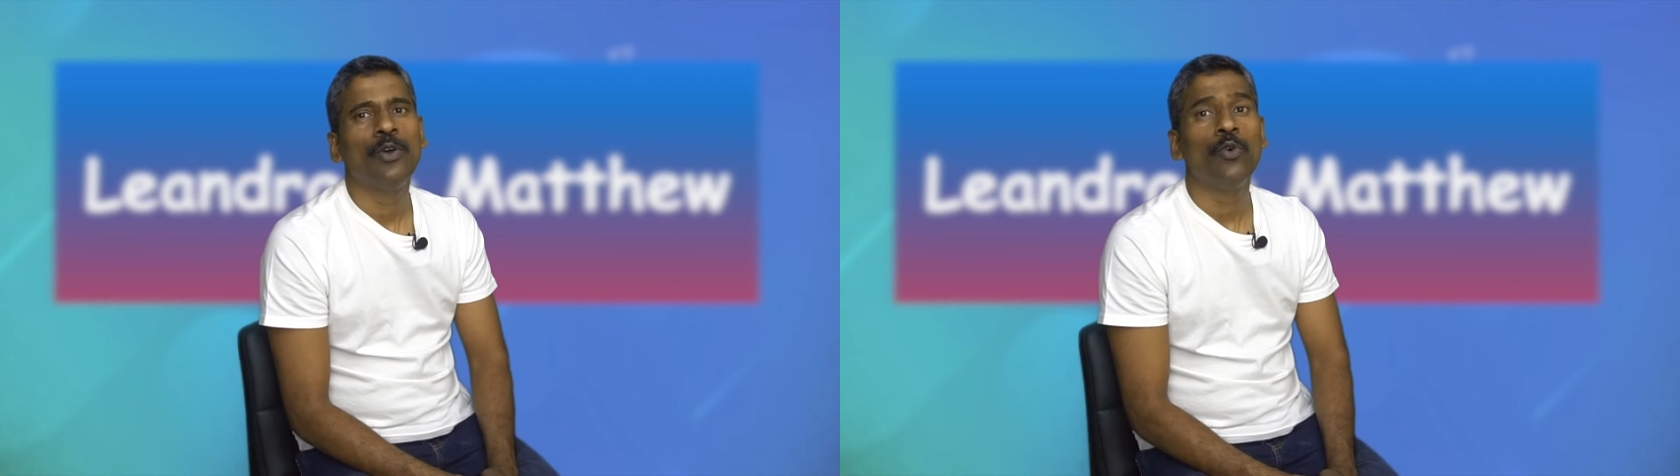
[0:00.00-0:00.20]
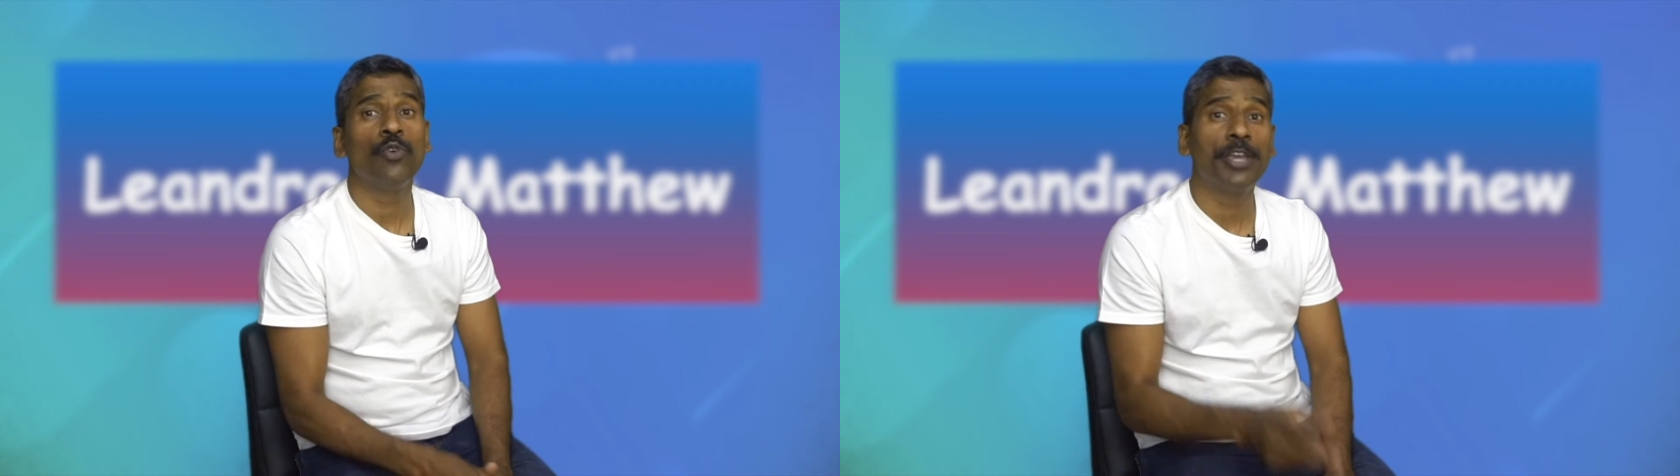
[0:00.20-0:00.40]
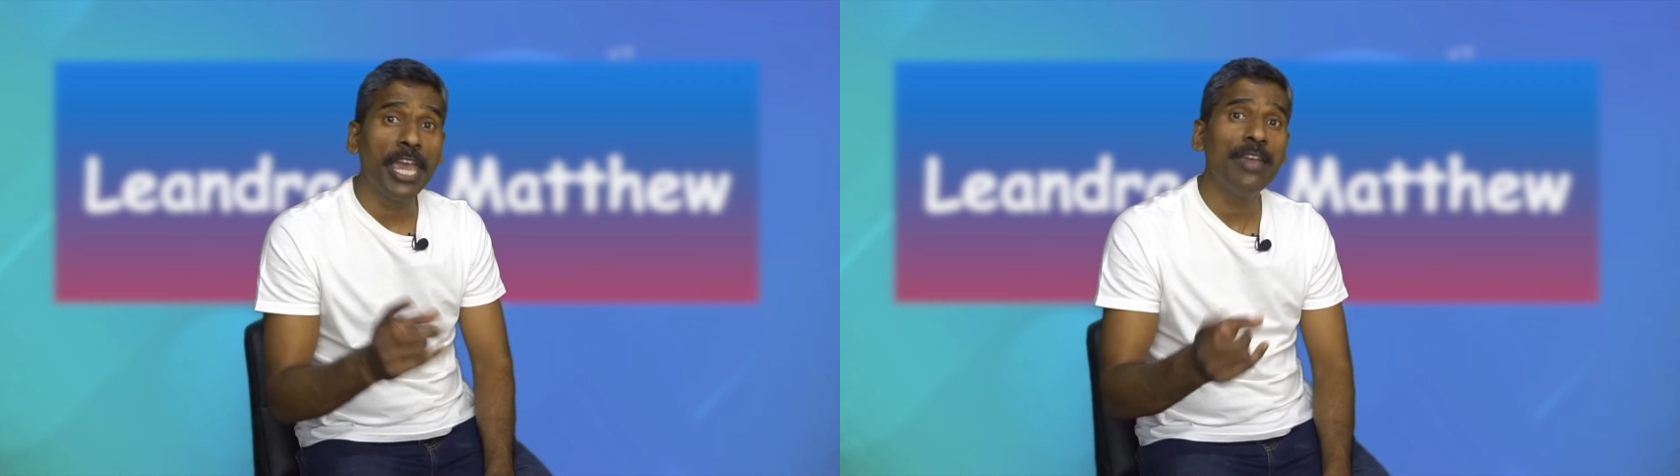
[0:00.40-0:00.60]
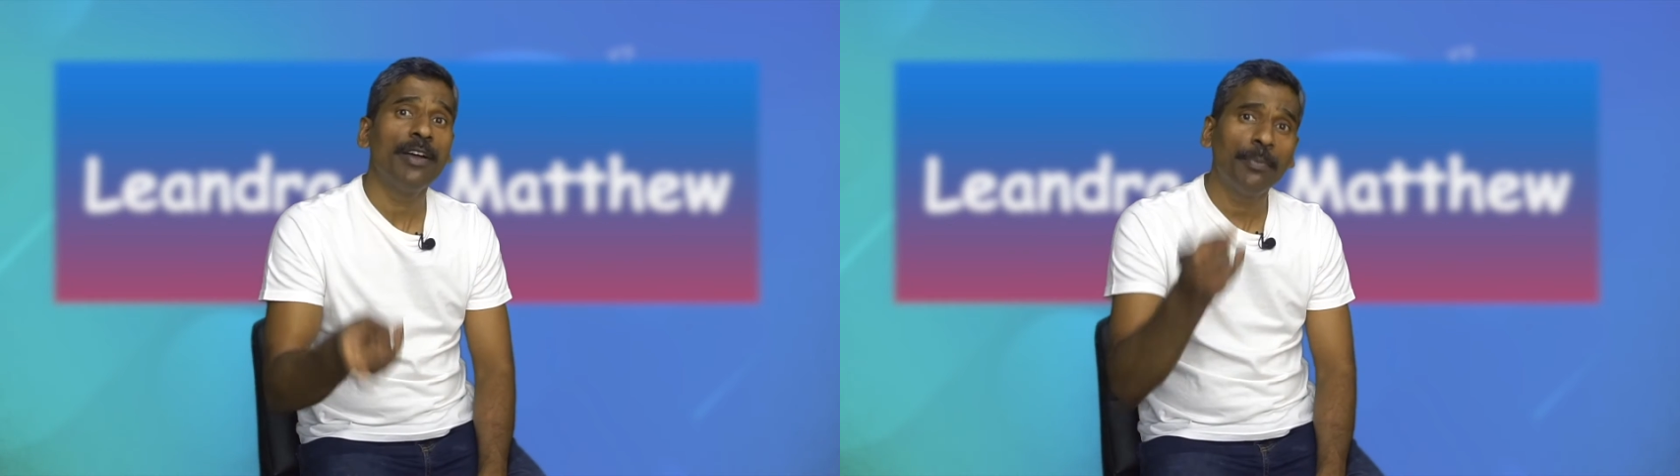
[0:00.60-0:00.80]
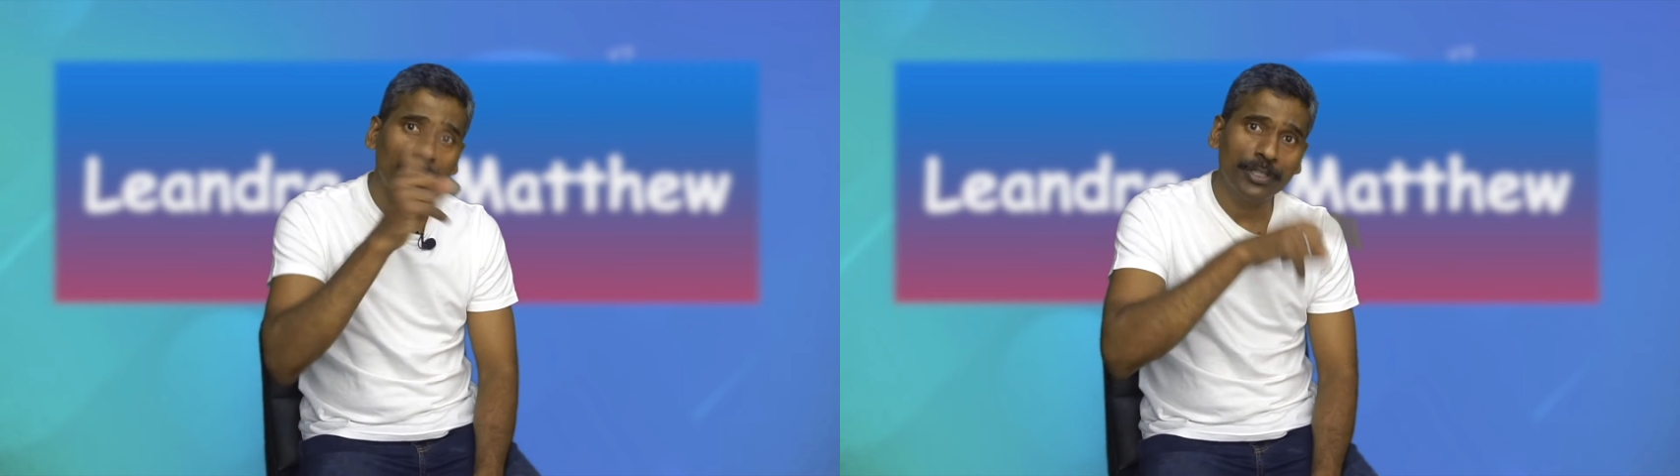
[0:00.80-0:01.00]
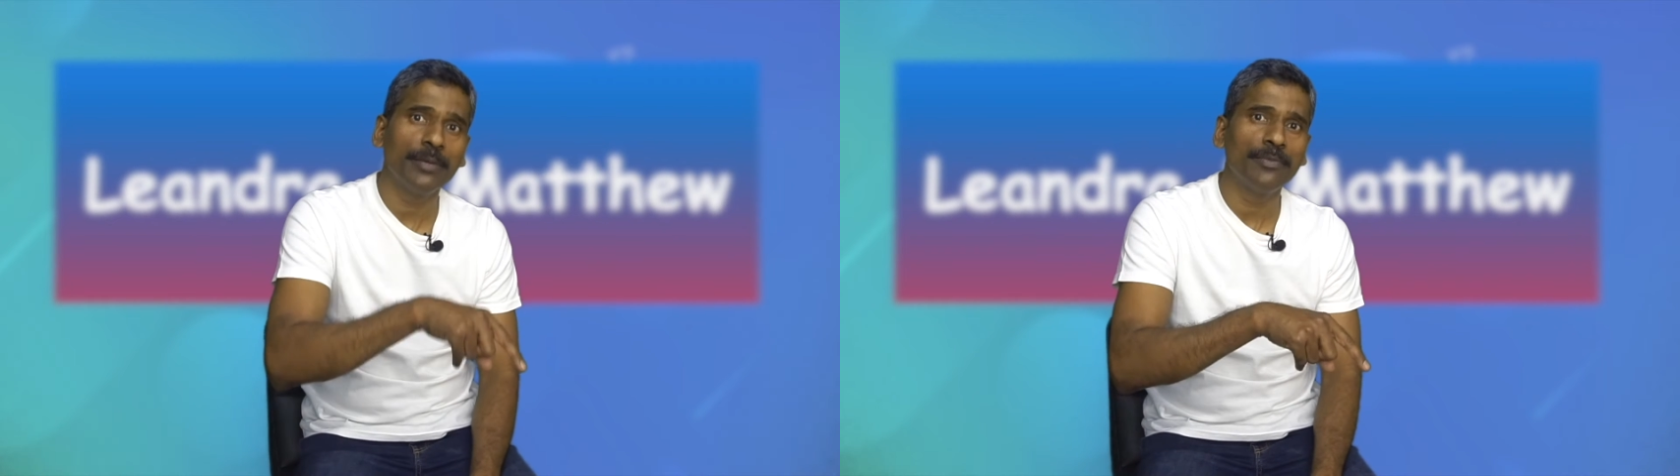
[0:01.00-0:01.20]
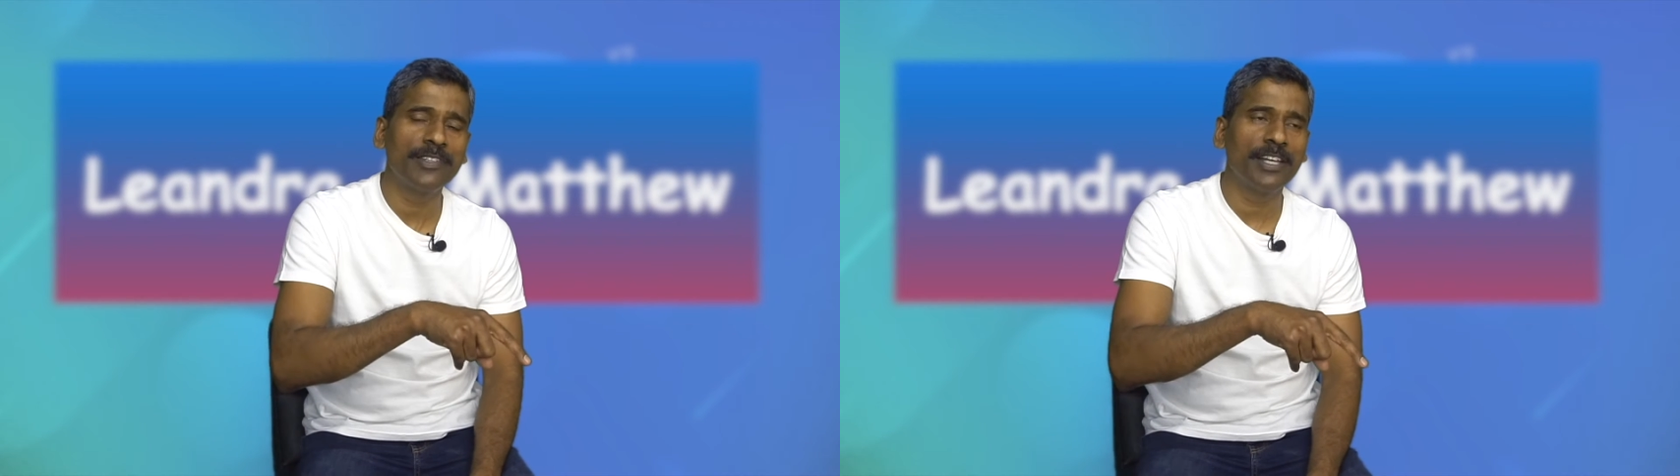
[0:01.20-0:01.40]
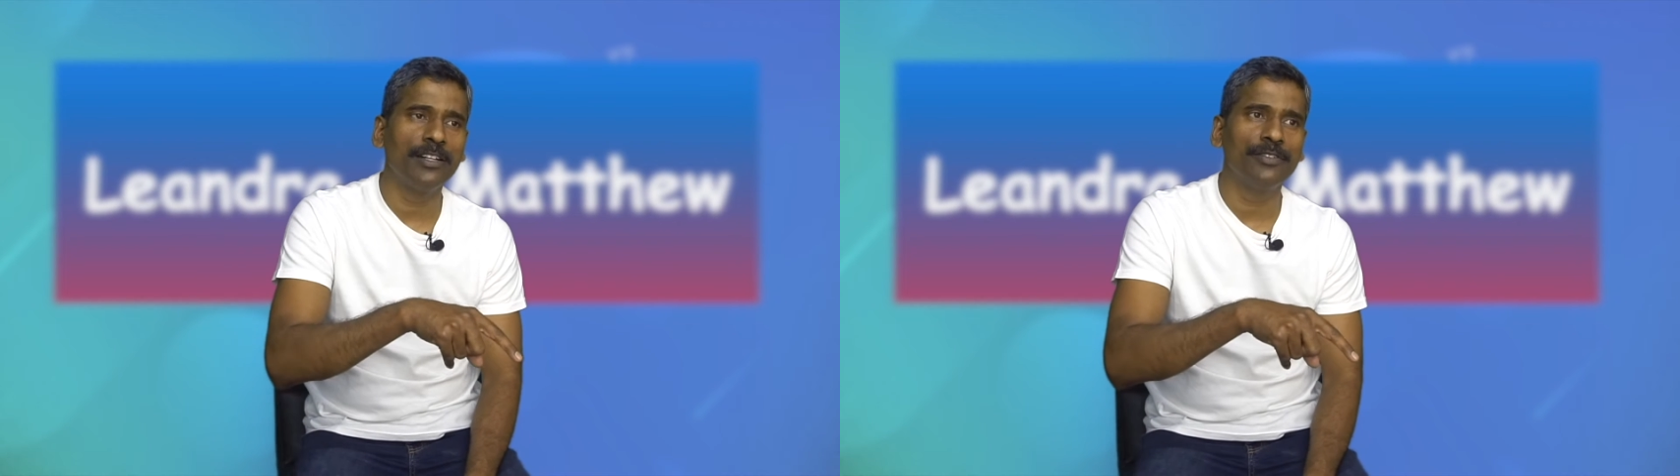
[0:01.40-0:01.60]
who gave up on
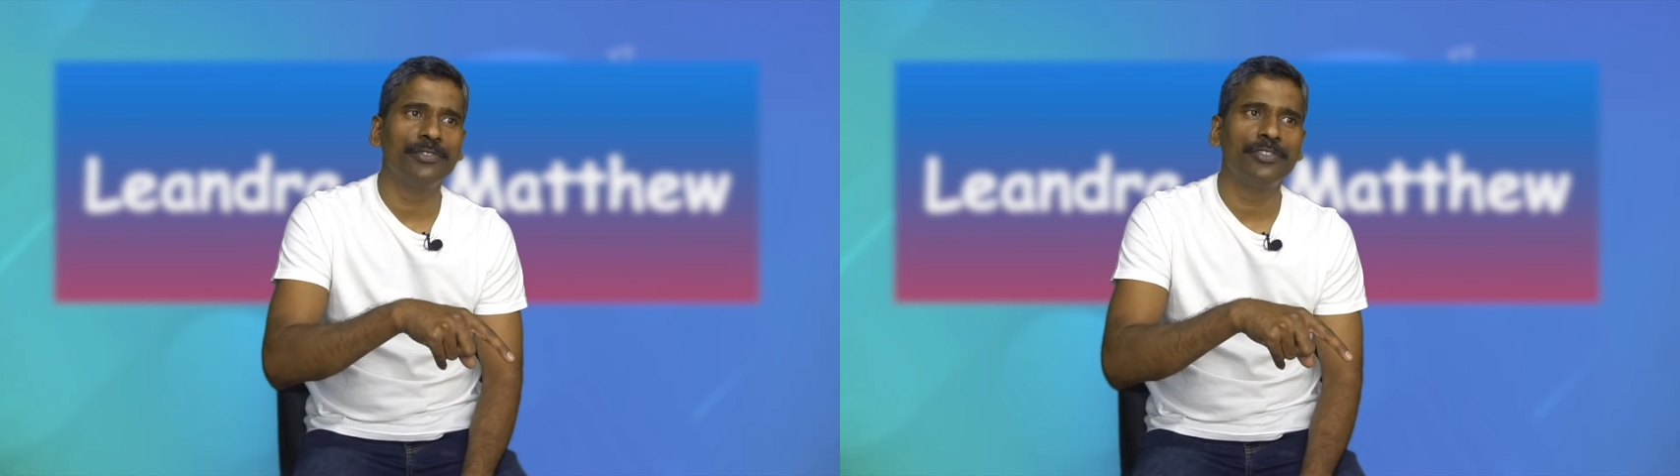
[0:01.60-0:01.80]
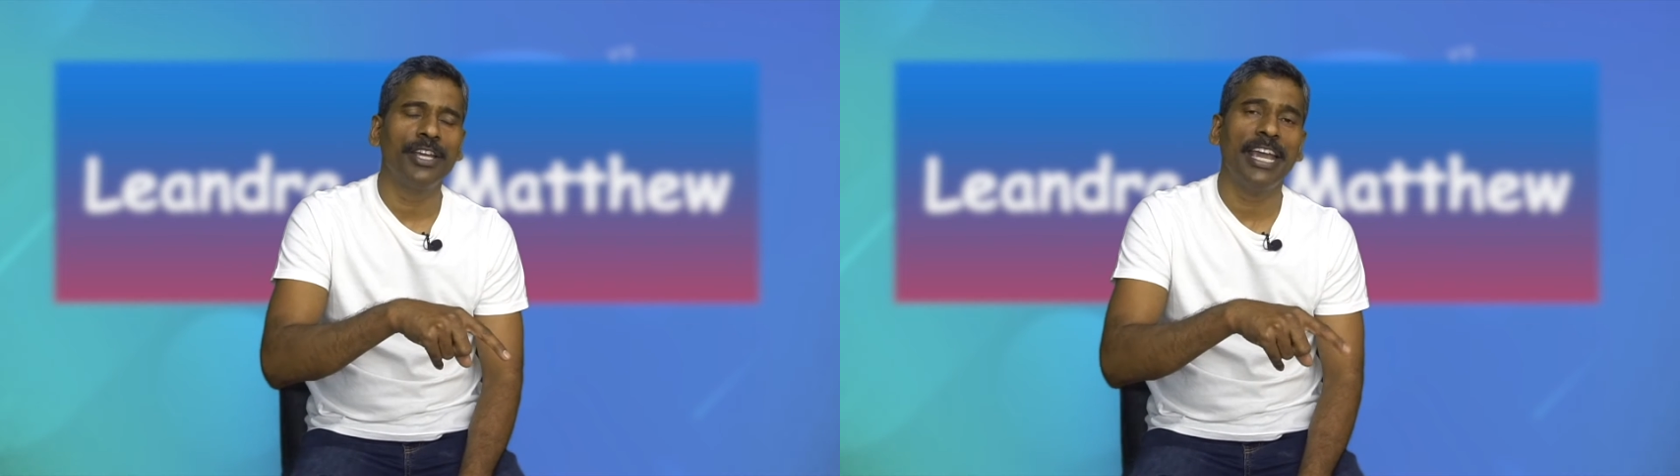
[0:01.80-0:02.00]
themselves